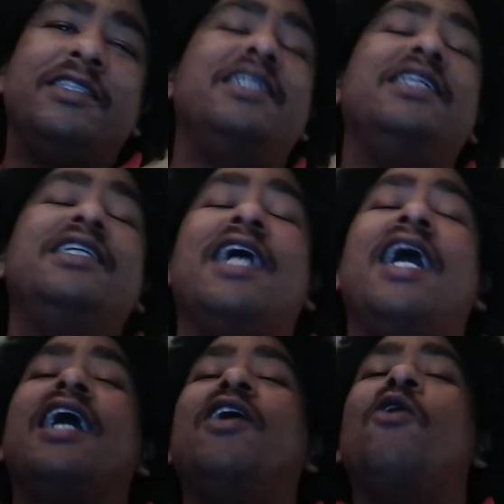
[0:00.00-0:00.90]
T
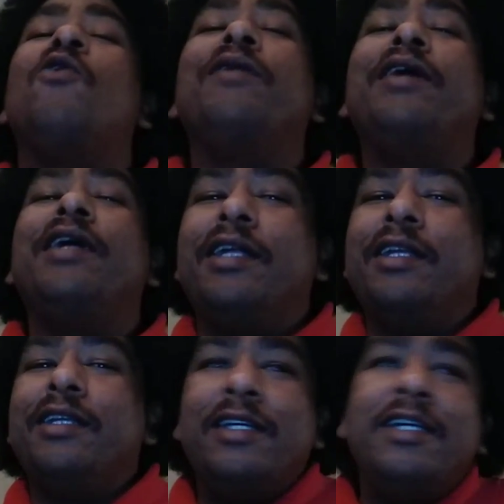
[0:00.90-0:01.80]
I O
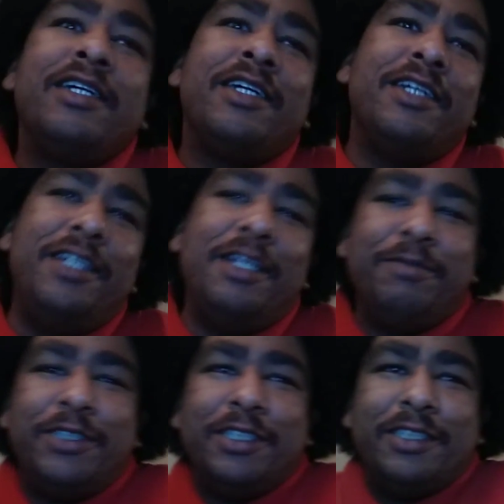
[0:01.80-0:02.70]
N.
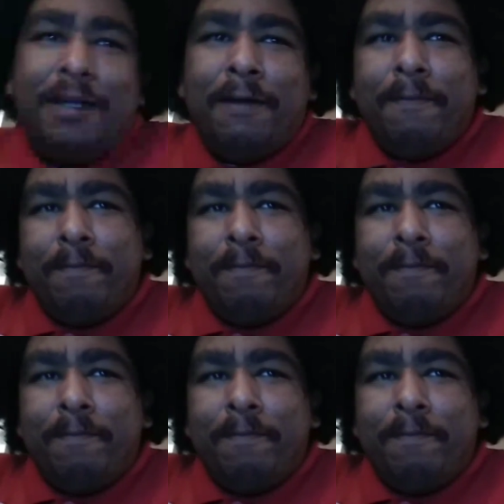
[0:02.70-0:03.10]
Conniption.